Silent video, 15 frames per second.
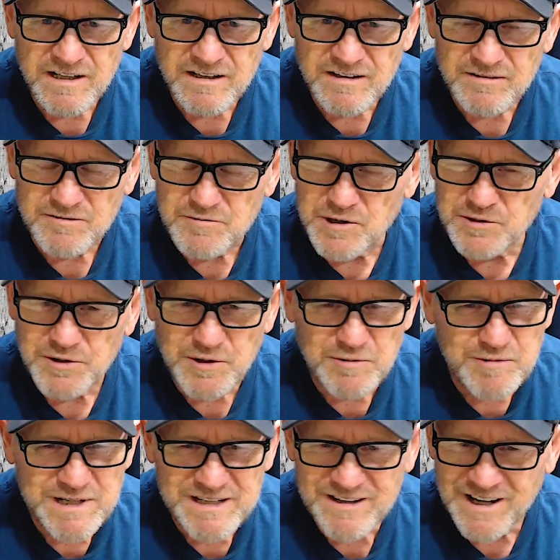
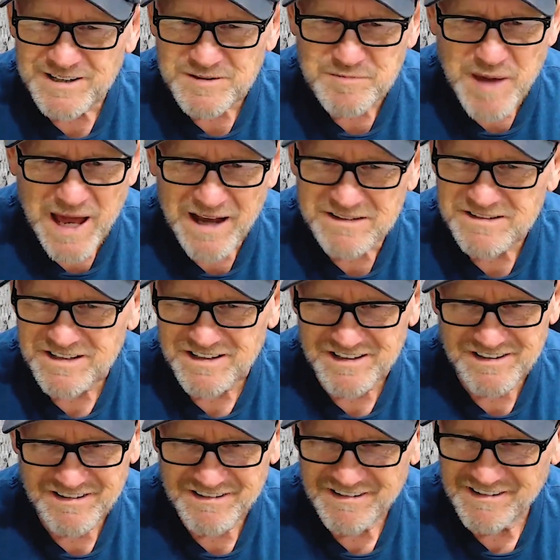nobody likes
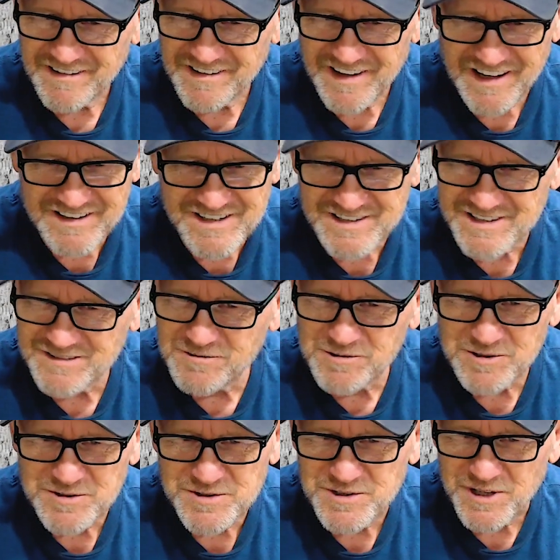patching. That's the
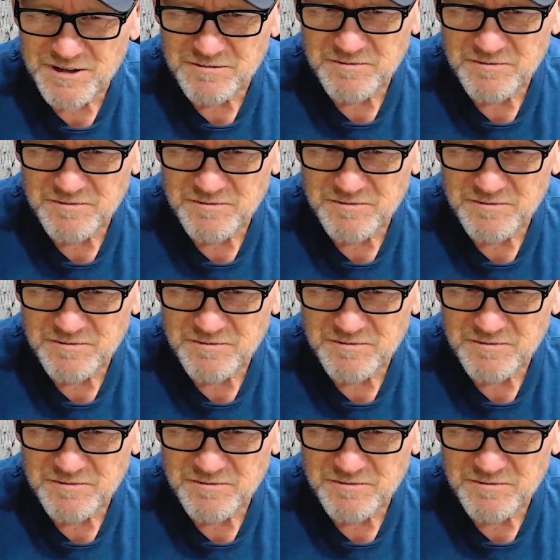worst job